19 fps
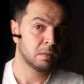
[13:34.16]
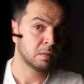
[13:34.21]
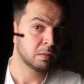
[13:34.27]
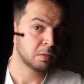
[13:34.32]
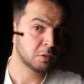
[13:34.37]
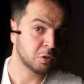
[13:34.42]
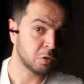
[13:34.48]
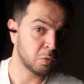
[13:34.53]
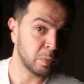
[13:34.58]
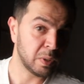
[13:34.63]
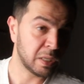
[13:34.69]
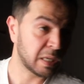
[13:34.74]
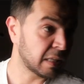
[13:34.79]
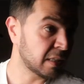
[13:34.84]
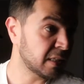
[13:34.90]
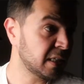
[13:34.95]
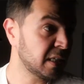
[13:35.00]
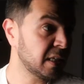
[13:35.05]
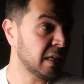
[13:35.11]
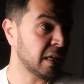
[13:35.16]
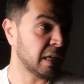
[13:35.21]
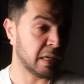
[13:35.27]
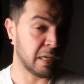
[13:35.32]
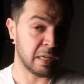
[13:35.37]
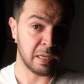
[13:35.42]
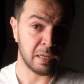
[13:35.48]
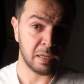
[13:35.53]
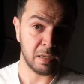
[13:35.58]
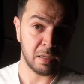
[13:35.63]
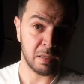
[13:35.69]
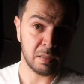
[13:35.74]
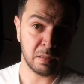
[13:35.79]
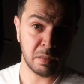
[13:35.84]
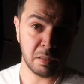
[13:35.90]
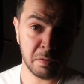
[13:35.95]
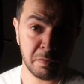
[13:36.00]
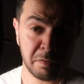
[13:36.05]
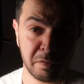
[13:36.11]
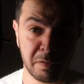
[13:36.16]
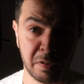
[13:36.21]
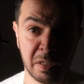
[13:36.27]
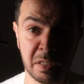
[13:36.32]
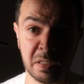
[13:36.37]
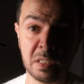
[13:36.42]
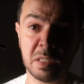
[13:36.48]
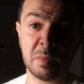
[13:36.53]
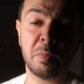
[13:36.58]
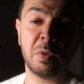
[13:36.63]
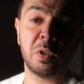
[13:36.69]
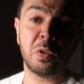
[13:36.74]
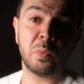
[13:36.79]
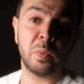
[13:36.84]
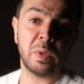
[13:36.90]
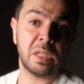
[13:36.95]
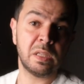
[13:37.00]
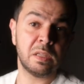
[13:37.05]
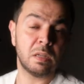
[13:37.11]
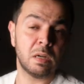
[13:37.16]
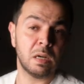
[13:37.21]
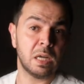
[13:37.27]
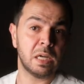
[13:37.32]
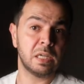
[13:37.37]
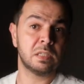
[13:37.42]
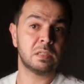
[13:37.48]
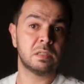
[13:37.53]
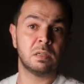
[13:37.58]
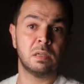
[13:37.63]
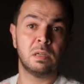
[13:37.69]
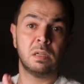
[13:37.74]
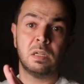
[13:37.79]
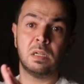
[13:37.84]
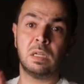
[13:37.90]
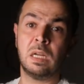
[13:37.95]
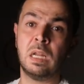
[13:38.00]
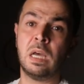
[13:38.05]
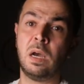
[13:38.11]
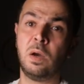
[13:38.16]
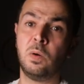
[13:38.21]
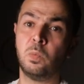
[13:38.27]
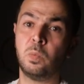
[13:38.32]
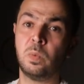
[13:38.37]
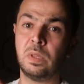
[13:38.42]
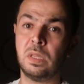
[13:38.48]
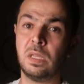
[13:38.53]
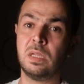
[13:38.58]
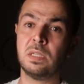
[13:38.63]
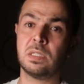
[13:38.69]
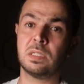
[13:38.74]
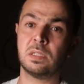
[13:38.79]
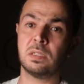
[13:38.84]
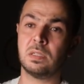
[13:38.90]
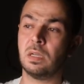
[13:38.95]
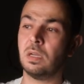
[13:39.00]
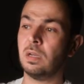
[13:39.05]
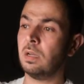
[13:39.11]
So we can see a difference between the light now with this